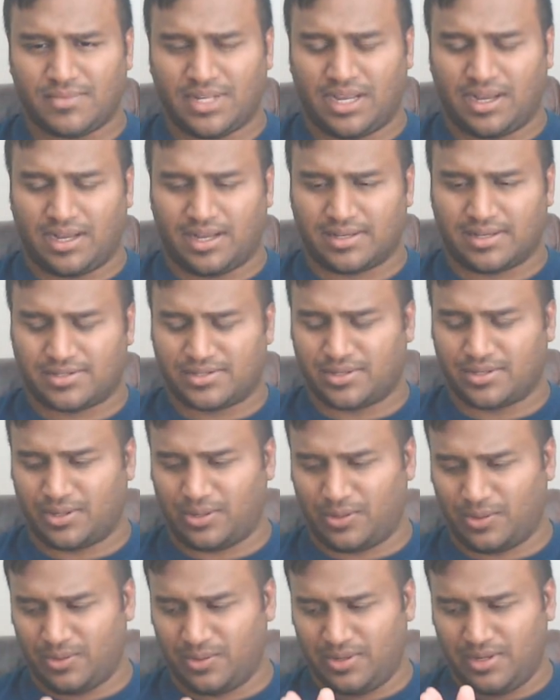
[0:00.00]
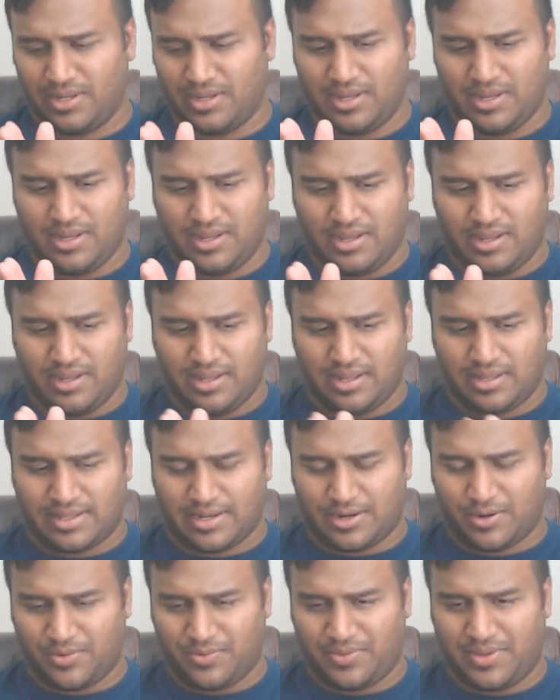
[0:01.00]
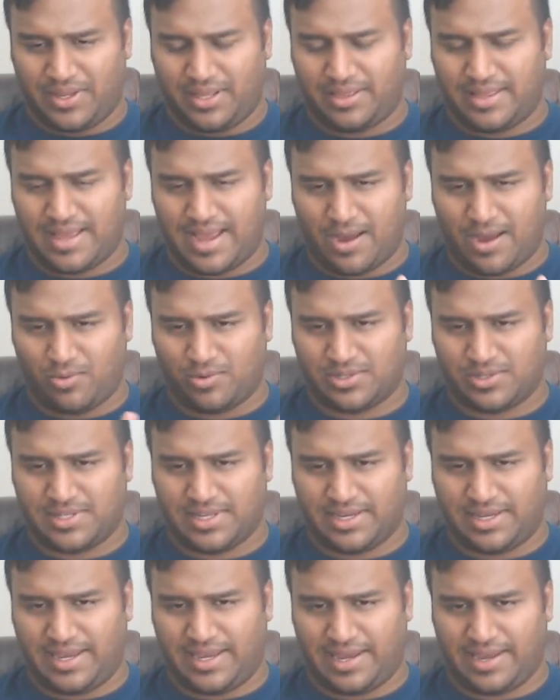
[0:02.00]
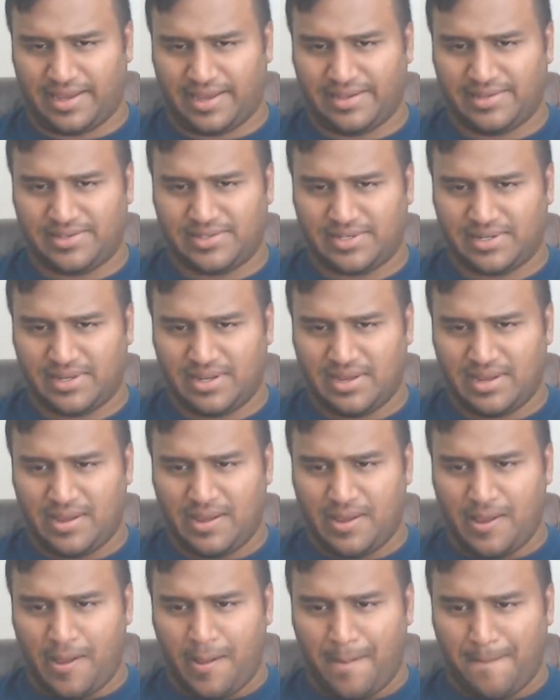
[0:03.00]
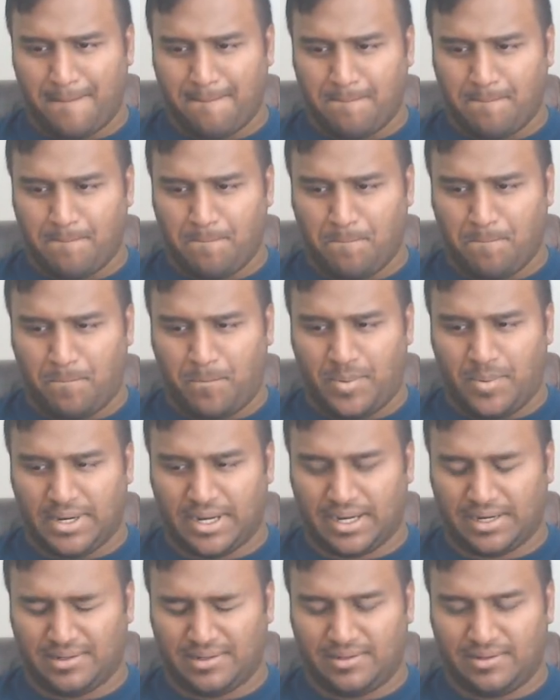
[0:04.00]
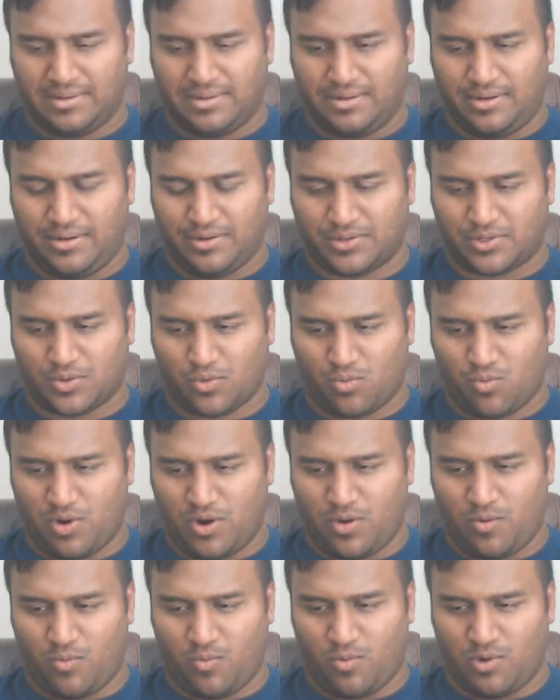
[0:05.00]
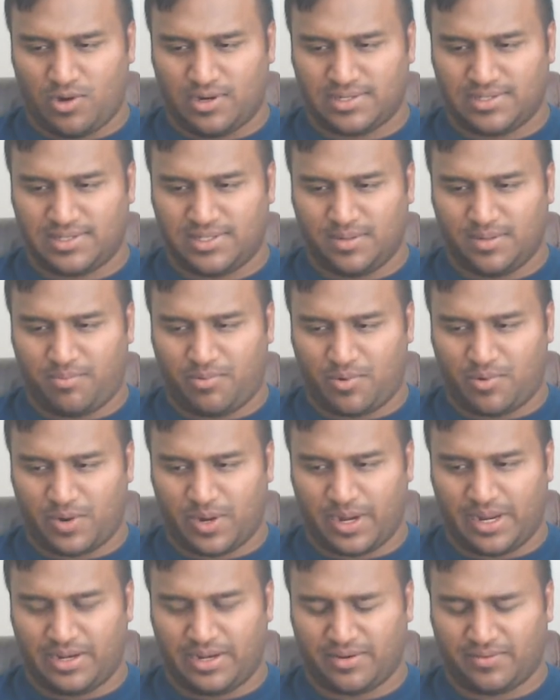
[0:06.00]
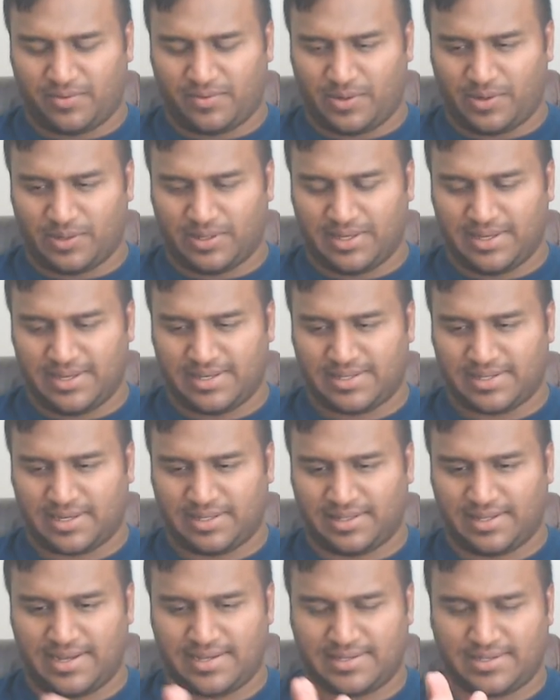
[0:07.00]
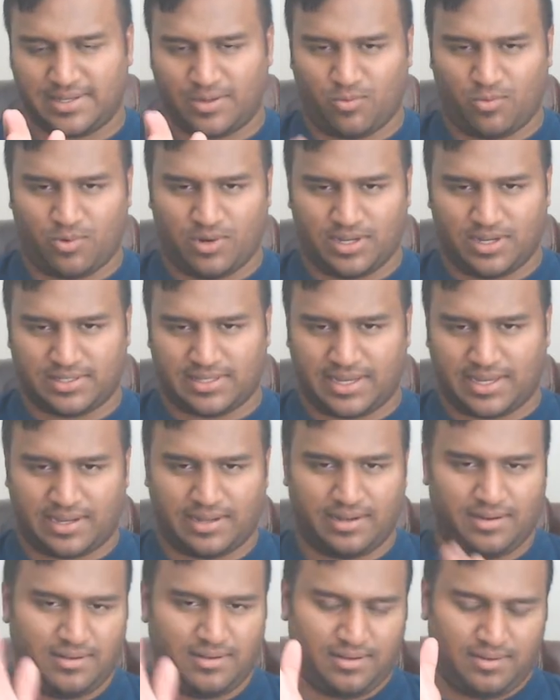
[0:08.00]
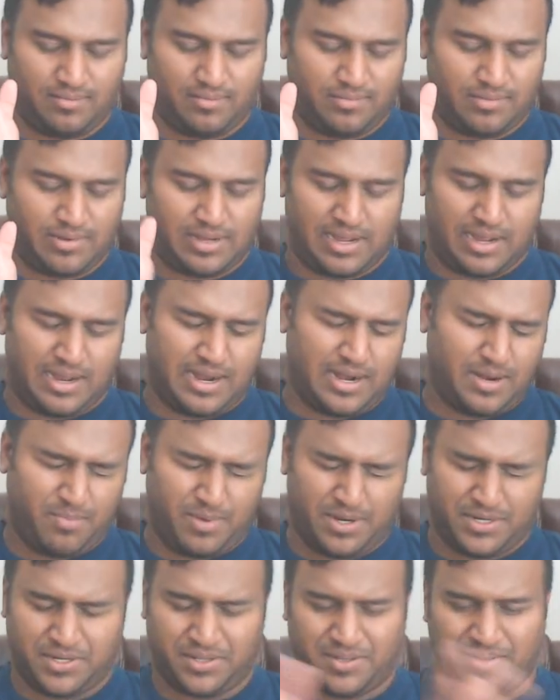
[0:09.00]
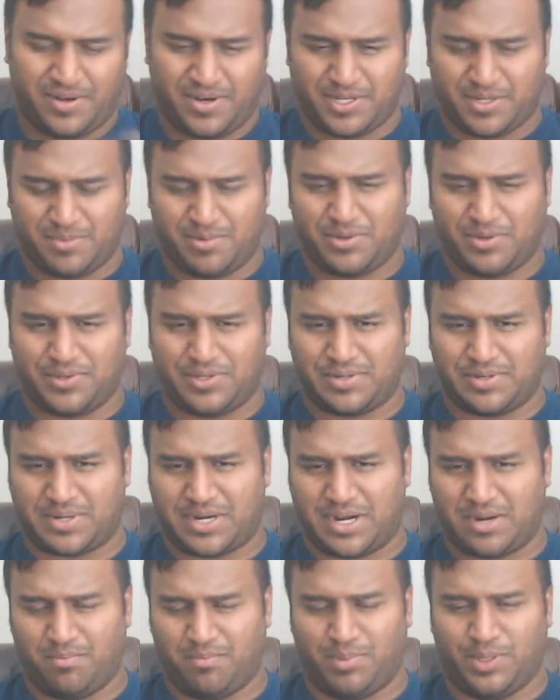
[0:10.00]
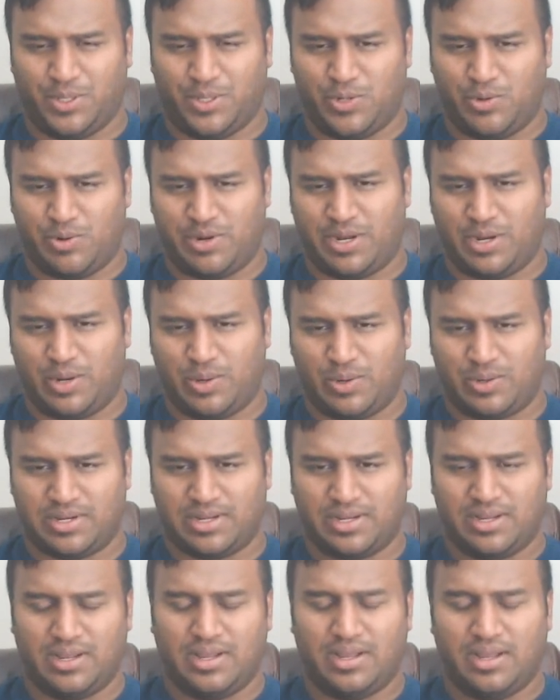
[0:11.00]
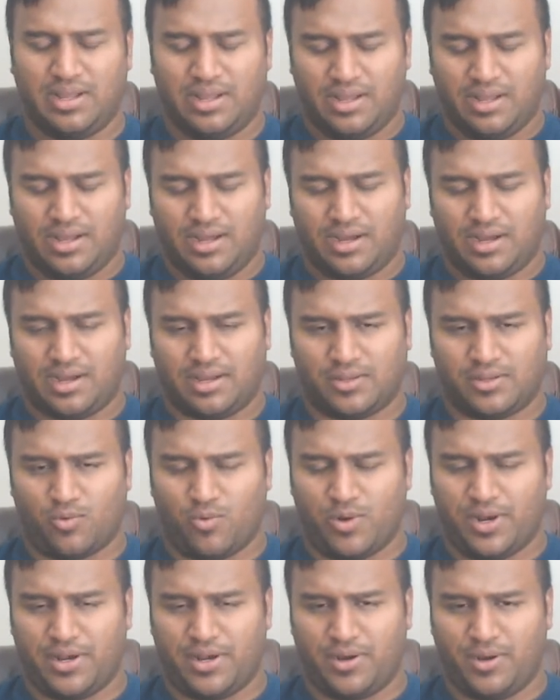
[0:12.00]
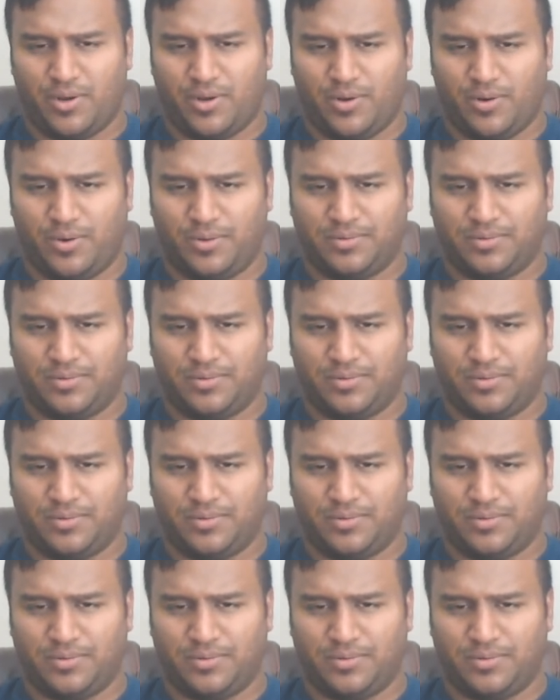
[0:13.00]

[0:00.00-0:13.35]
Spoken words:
So I don't think that was the case. But, so what was the point of all this unless it was like, I had a bunch of theories about this that were kind of blown out the window